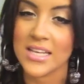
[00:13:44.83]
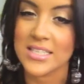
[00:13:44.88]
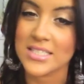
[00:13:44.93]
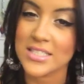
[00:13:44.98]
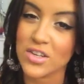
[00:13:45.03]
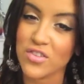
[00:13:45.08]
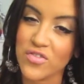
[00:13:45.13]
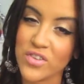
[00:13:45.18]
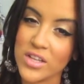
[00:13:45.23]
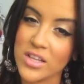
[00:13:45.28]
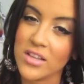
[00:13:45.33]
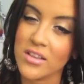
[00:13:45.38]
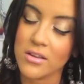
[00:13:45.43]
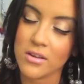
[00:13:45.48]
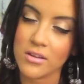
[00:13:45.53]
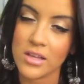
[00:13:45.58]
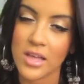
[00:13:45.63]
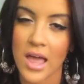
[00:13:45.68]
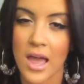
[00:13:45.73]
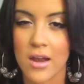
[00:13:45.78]
I still feel a
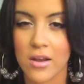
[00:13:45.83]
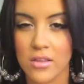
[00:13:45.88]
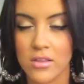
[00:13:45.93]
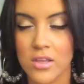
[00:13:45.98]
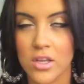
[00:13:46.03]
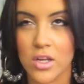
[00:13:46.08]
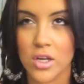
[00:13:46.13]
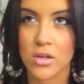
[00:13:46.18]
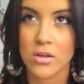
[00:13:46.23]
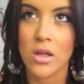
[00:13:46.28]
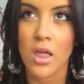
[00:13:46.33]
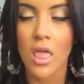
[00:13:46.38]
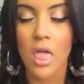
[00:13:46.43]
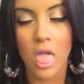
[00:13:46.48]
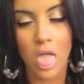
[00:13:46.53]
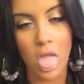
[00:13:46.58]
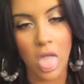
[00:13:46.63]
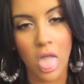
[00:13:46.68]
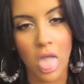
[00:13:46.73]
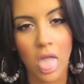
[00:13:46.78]
little out of, you
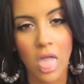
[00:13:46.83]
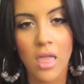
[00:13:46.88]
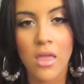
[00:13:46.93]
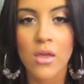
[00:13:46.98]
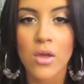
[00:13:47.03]
know,